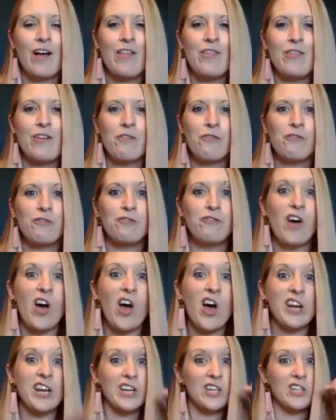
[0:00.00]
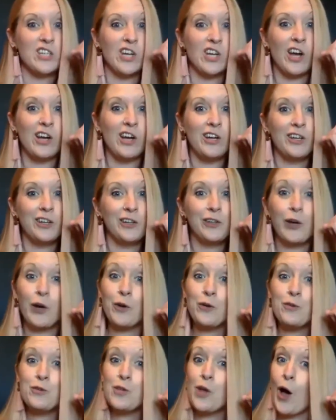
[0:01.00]
The furniture
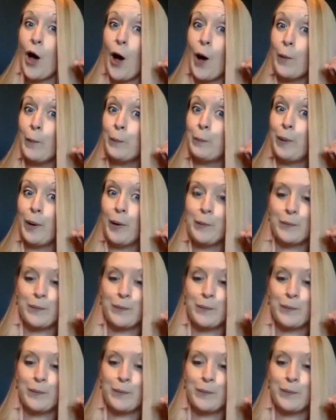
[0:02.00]
goes up.